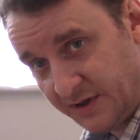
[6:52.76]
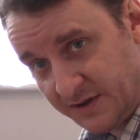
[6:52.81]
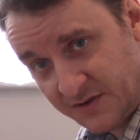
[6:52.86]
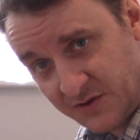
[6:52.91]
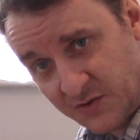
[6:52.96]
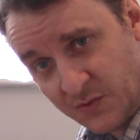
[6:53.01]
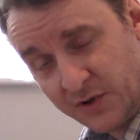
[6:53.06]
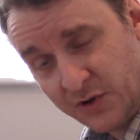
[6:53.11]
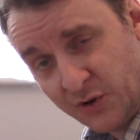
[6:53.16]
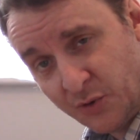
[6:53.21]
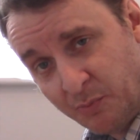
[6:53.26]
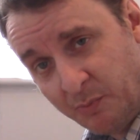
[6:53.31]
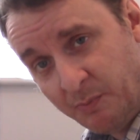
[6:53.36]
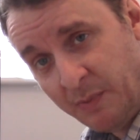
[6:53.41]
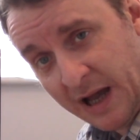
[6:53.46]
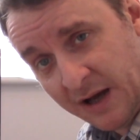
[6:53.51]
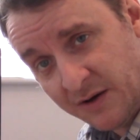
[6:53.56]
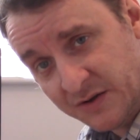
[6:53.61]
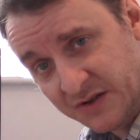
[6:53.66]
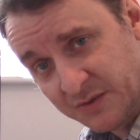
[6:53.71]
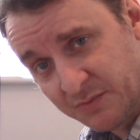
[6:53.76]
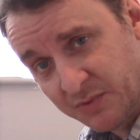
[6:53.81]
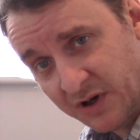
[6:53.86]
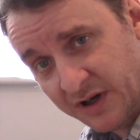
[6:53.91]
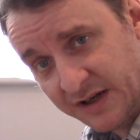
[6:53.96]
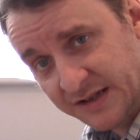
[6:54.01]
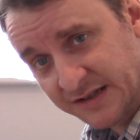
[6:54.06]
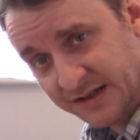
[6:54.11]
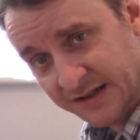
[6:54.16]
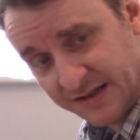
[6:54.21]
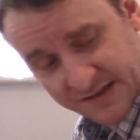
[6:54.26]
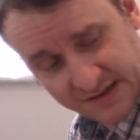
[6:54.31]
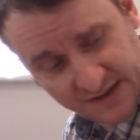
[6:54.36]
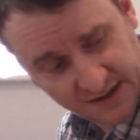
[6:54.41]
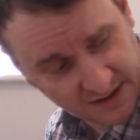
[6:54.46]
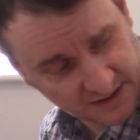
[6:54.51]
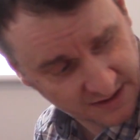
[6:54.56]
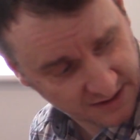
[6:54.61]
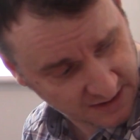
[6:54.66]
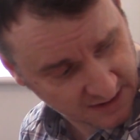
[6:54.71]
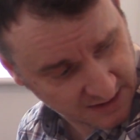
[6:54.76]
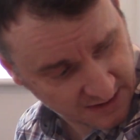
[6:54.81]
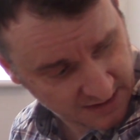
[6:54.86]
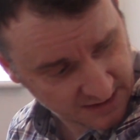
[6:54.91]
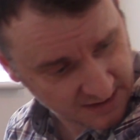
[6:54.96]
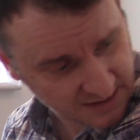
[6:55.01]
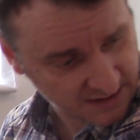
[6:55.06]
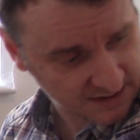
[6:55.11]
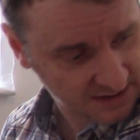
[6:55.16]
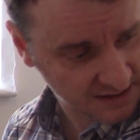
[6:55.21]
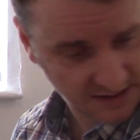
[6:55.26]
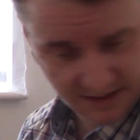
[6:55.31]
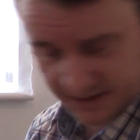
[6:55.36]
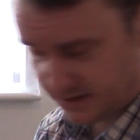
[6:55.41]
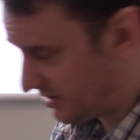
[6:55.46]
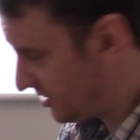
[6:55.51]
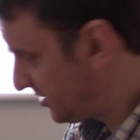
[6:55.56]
this is where your power supply is going to sit, and